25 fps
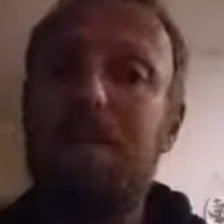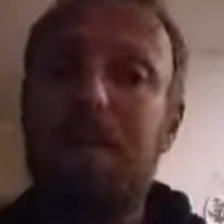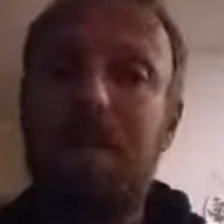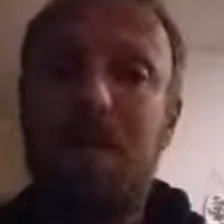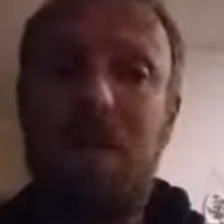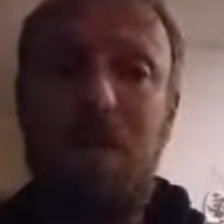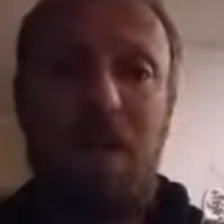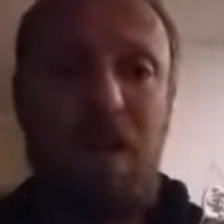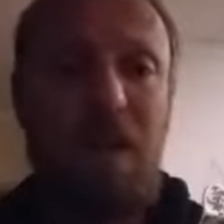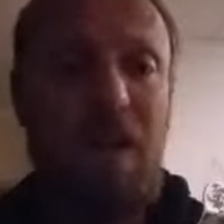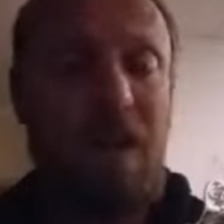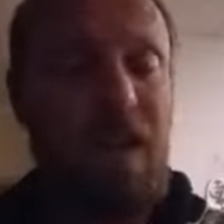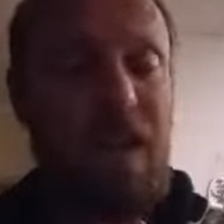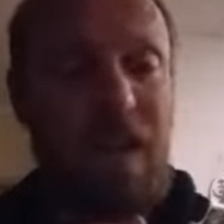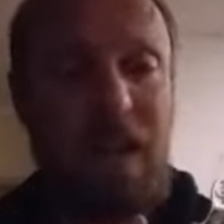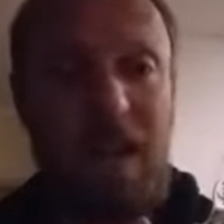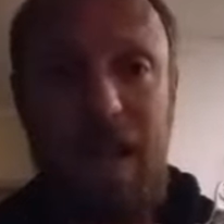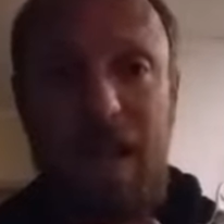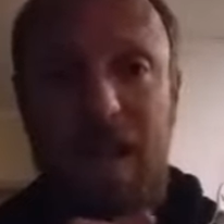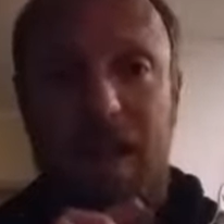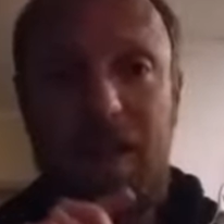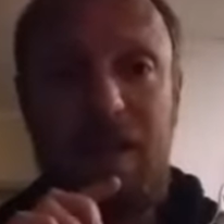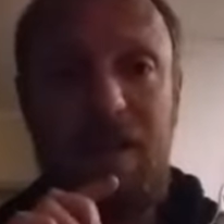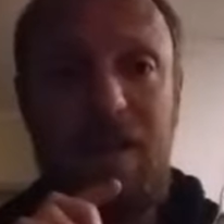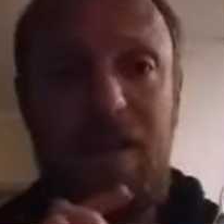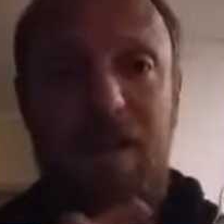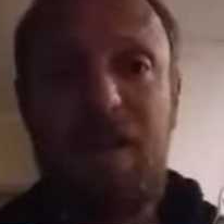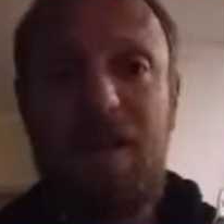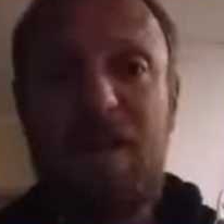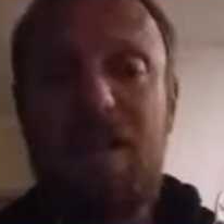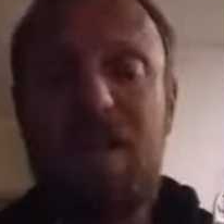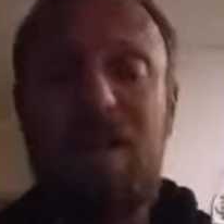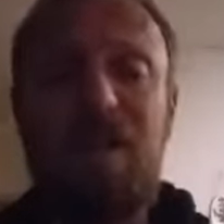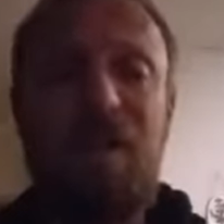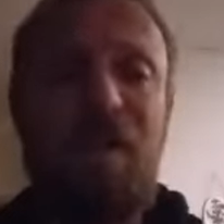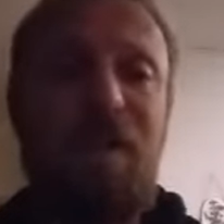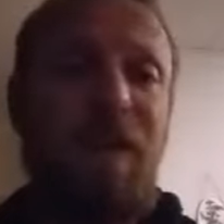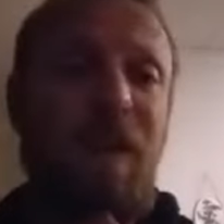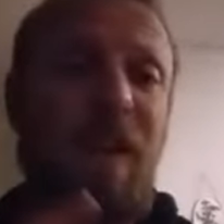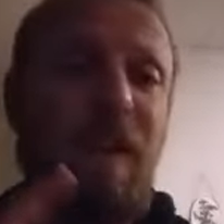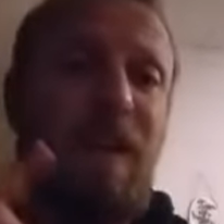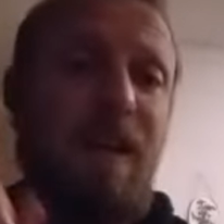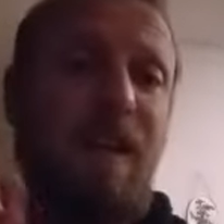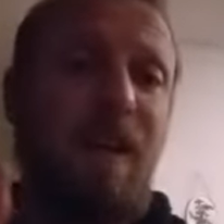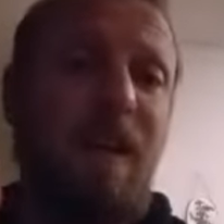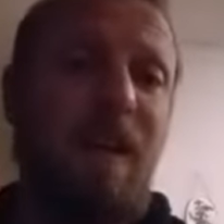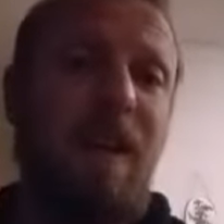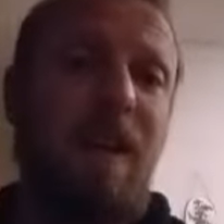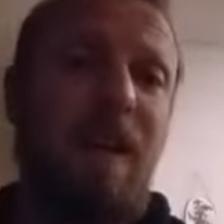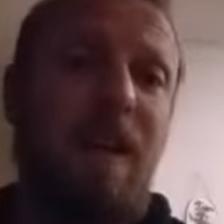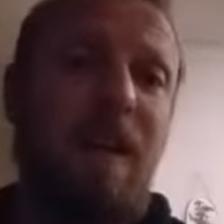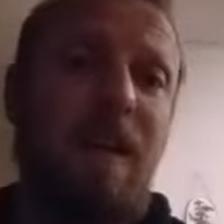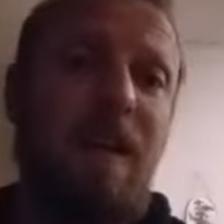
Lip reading: You can, again, disinfecting,